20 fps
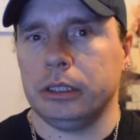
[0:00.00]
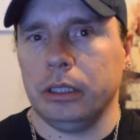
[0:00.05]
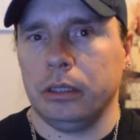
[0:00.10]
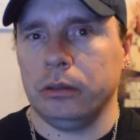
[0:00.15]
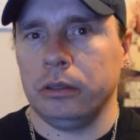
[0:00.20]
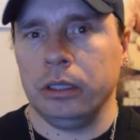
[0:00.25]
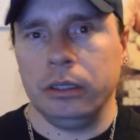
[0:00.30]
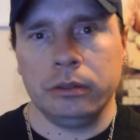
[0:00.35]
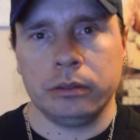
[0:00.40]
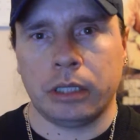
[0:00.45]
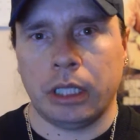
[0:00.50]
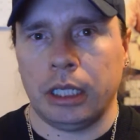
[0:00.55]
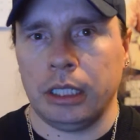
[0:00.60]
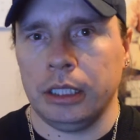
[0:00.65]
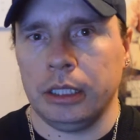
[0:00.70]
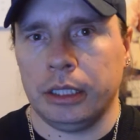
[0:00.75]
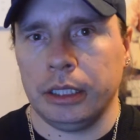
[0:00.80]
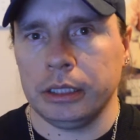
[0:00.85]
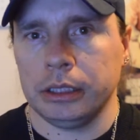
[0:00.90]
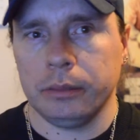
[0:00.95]
There was a lot
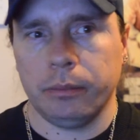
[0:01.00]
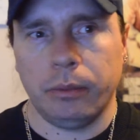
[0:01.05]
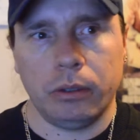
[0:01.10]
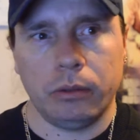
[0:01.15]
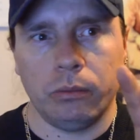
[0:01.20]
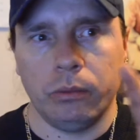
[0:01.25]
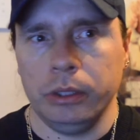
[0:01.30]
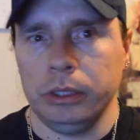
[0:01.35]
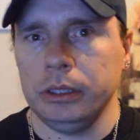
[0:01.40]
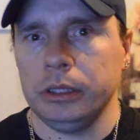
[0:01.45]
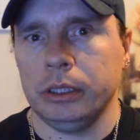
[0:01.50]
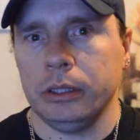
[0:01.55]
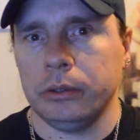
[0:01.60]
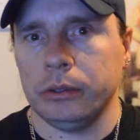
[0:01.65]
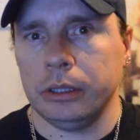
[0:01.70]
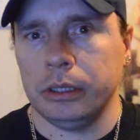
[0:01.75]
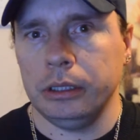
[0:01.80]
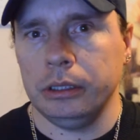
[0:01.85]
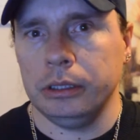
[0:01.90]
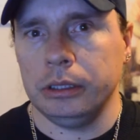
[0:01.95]
of things about wooden
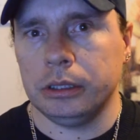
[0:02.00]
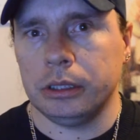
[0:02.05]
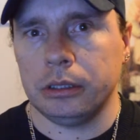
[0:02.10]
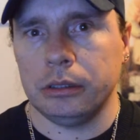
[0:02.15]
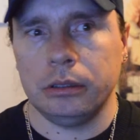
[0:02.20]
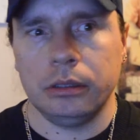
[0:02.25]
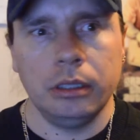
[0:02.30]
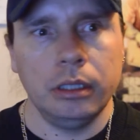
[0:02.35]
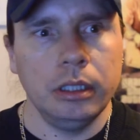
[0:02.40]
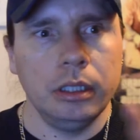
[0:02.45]
toys and